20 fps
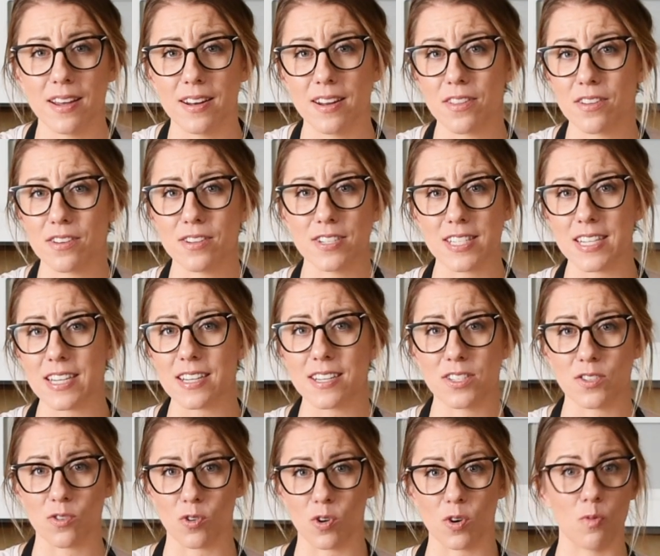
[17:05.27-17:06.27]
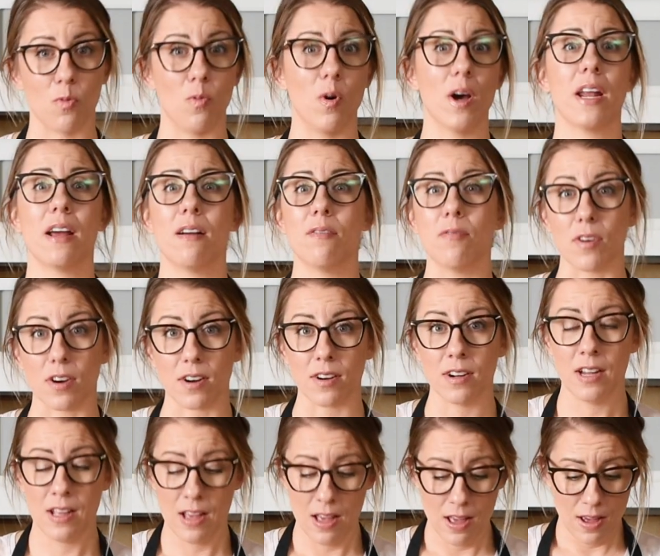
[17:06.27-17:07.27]
another 6 or
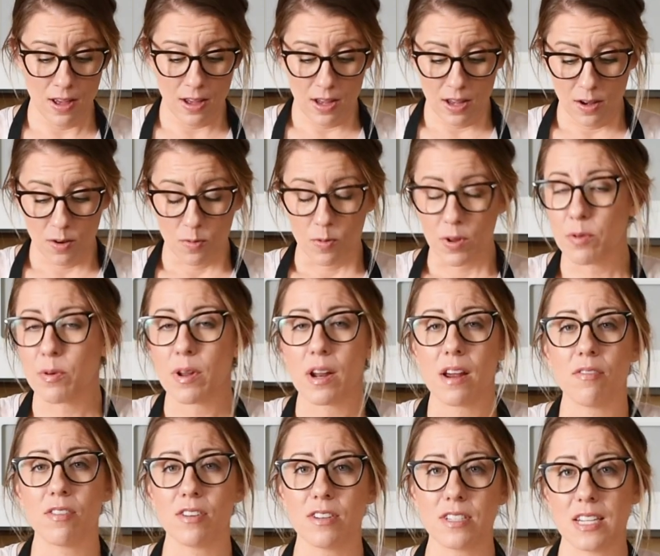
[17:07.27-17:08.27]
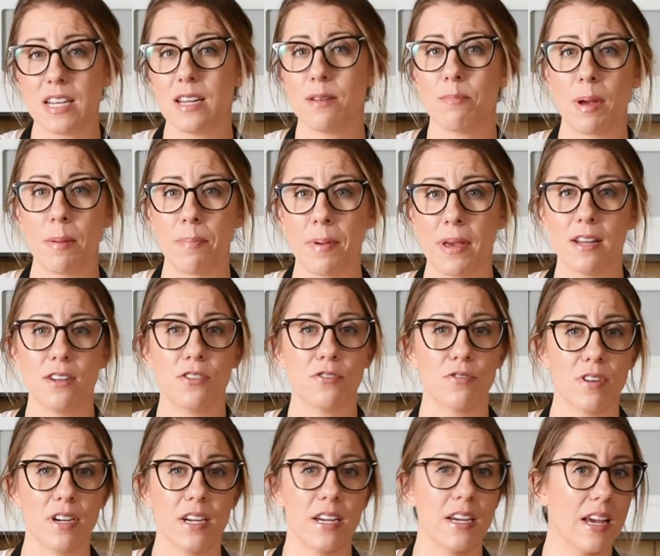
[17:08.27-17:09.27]
whatever with whatever's in my
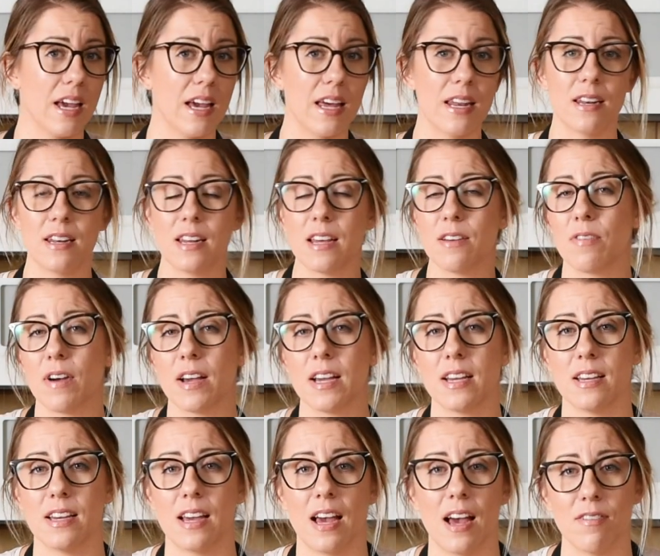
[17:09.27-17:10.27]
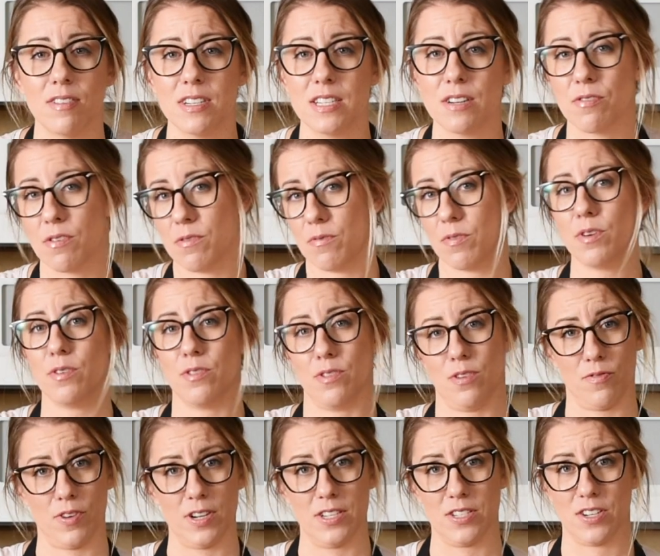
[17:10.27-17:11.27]
pantry, and if I have a different fruit in
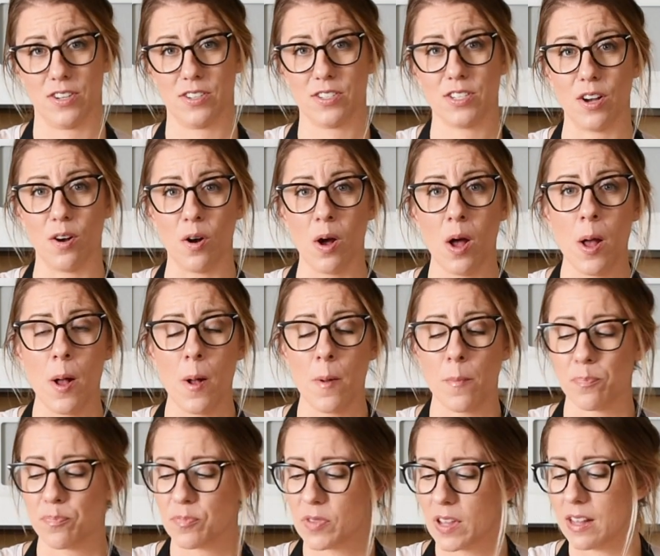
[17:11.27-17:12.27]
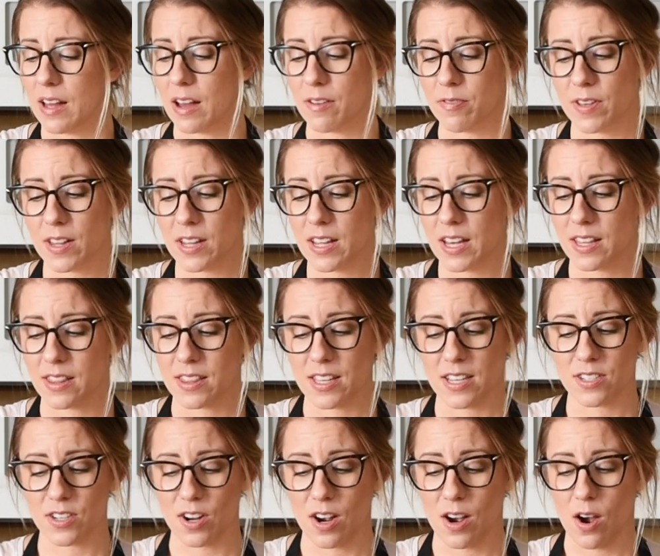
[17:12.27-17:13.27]
the freezer. So I feel like
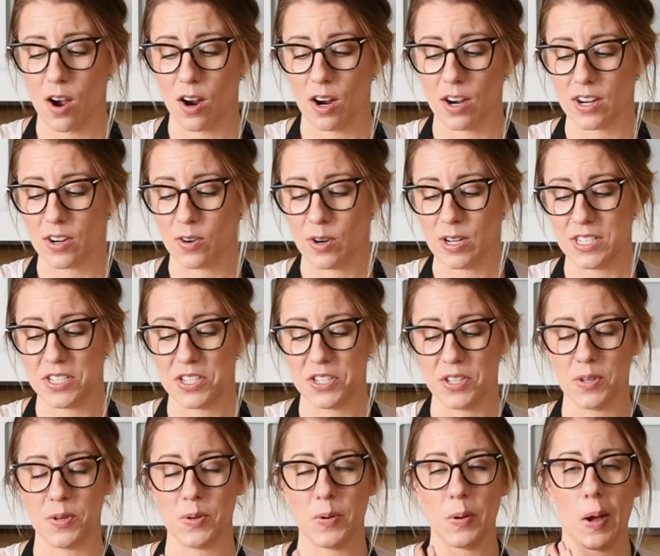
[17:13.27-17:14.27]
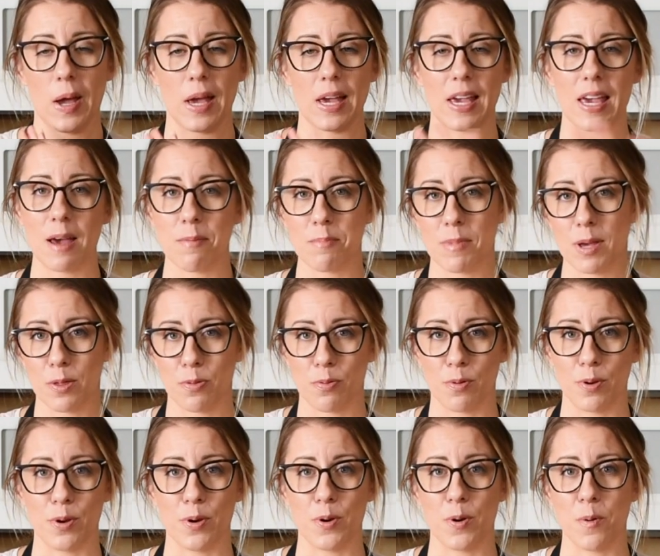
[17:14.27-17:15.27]
these are going to get me
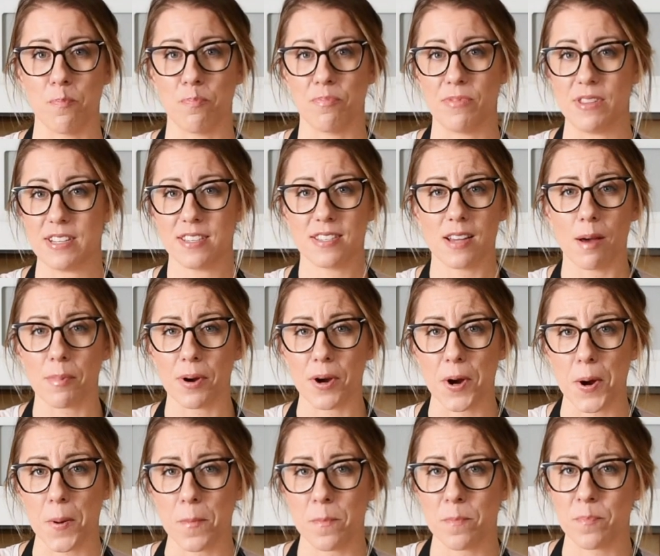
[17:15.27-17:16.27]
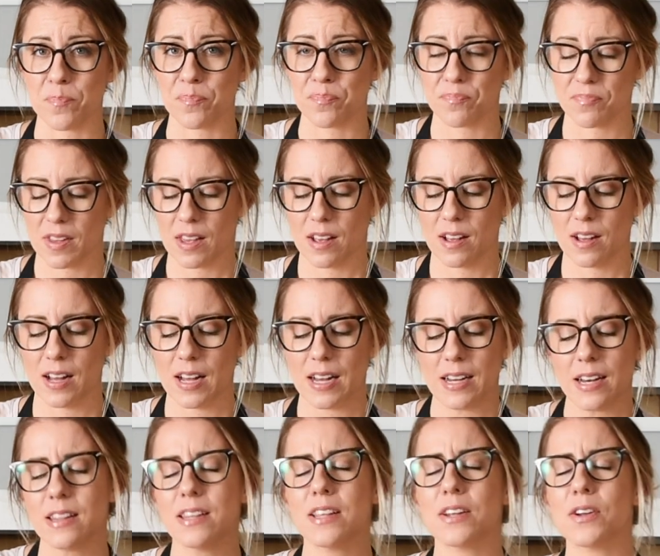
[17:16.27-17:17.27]
through the summer
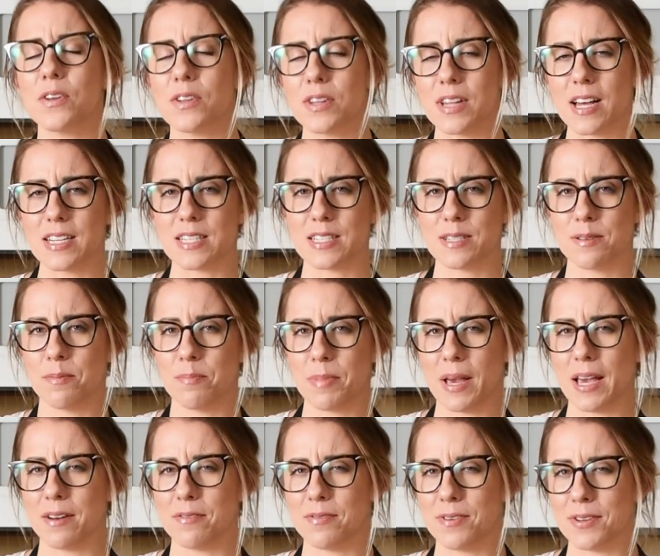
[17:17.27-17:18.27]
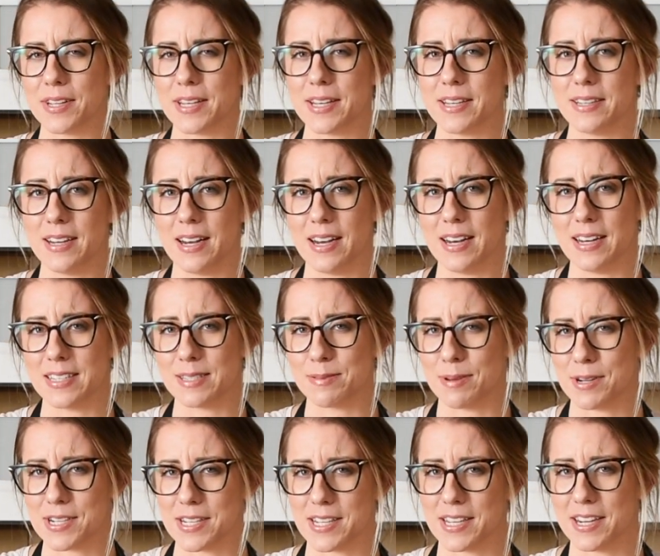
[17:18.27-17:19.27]
a little less painfully,
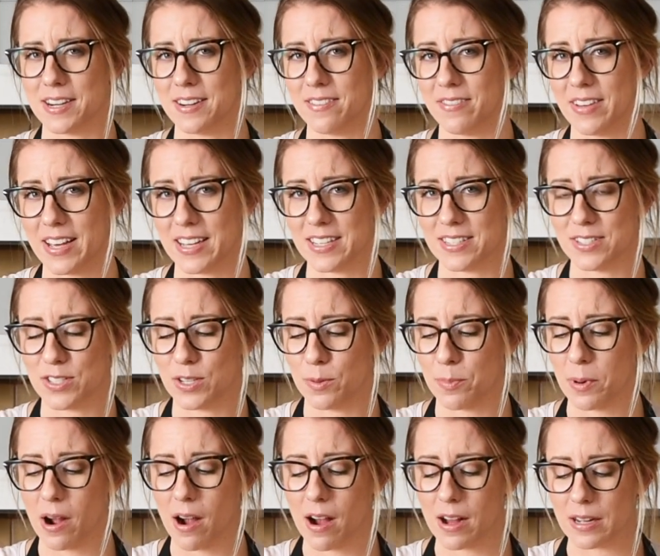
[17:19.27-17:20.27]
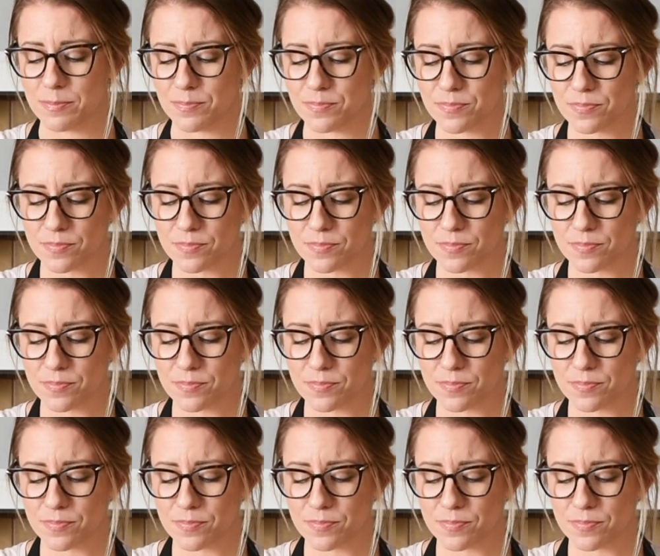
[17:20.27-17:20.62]
especially here in Vegas. It's super hot.